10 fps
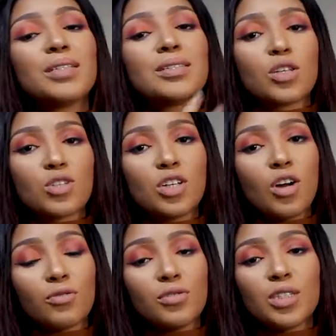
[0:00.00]
be sexually
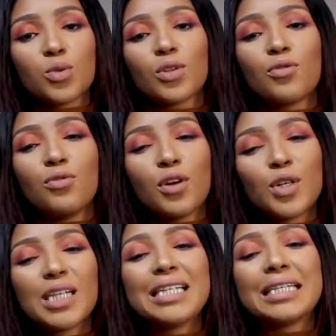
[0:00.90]
confident with
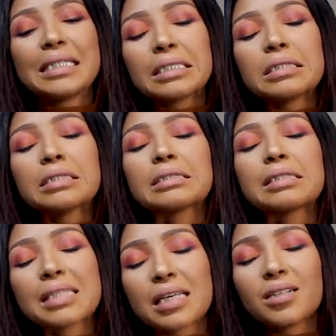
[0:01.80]
very little
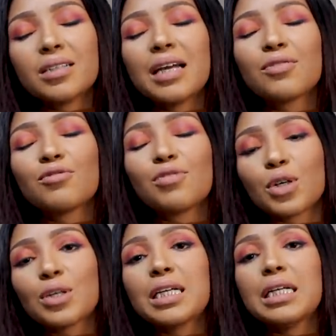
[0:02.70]
skill and
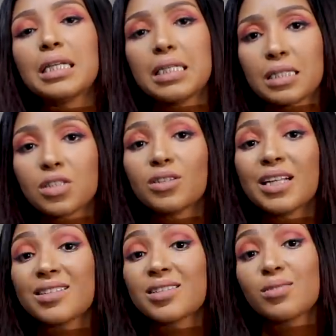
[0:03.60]
very little
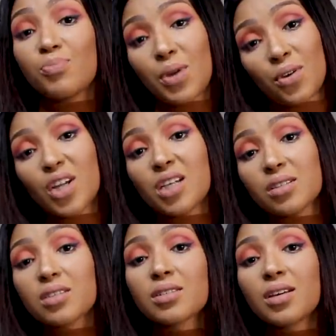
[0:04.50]

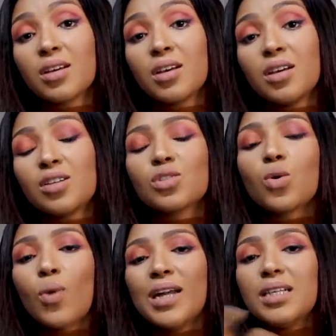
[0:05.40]
experience. So
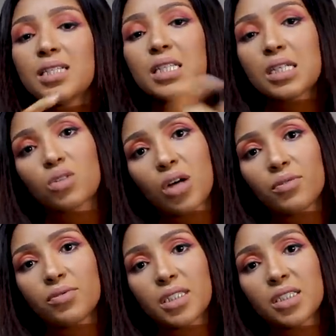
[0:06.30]
what is sexual
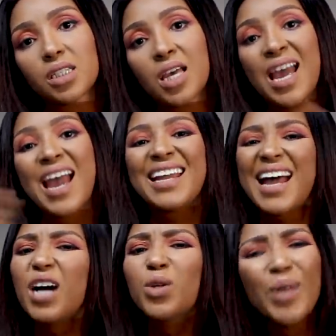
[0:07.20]
confidence and
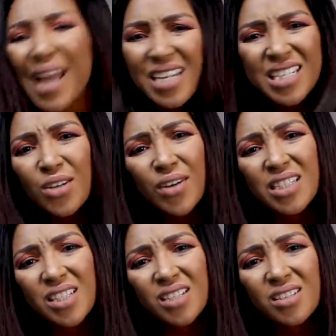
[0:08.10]
how do we actually
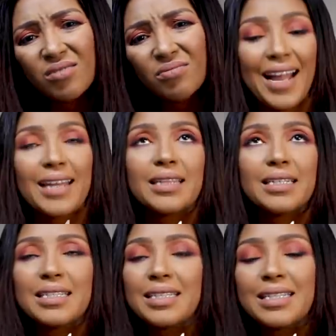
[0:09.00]
raise it? And
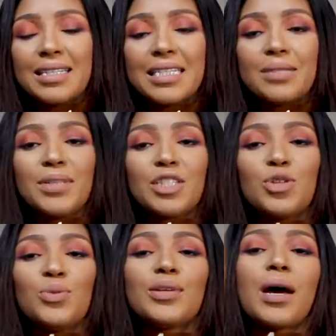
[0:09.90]
this just leads me
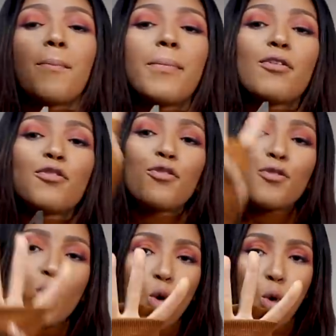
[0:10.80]
to number
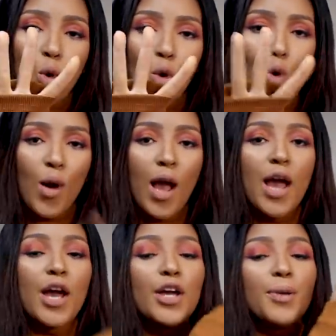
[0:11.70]
four,
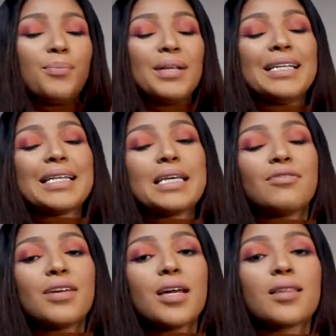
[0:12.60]

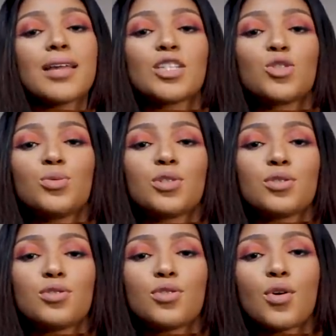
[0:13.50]
believing that you
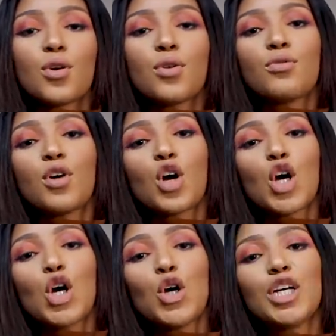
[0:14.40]
deserve
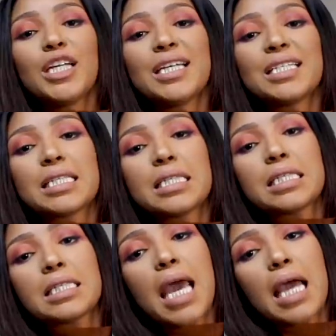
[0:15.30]
good
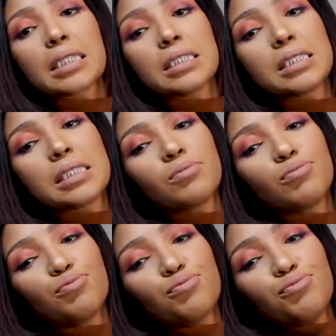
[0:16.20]
sex.
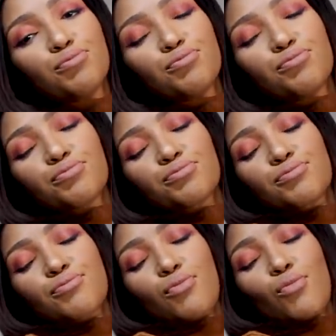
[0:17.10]
Now
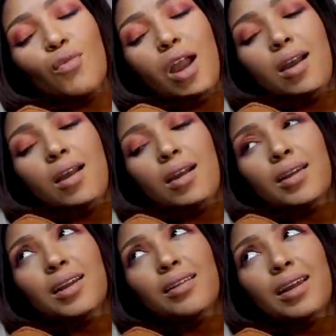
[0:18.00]

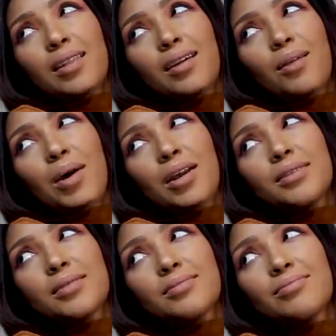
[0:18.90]
that I think about
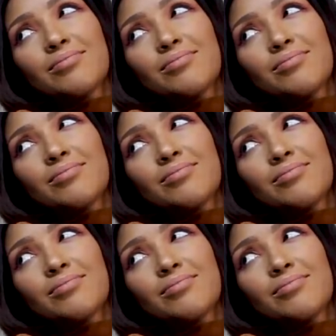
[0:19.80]
it,